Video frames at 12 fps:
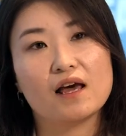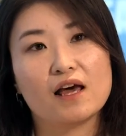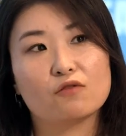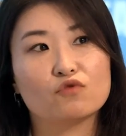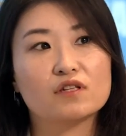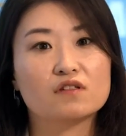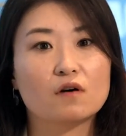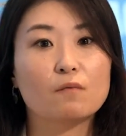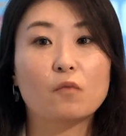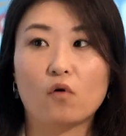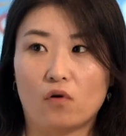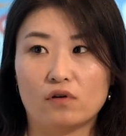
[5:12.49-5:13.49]
and we
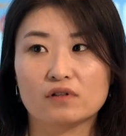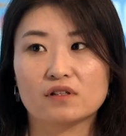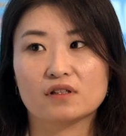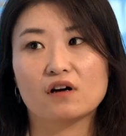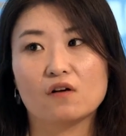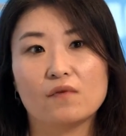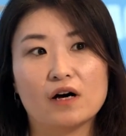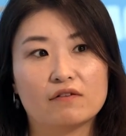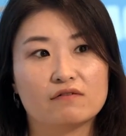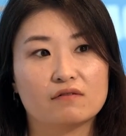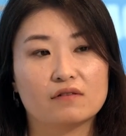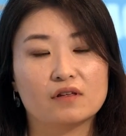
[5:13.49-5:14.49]
support
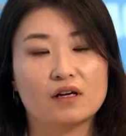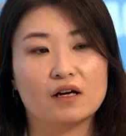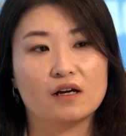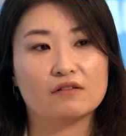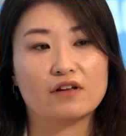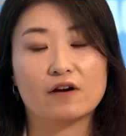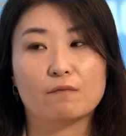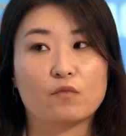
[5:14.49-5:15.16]
about their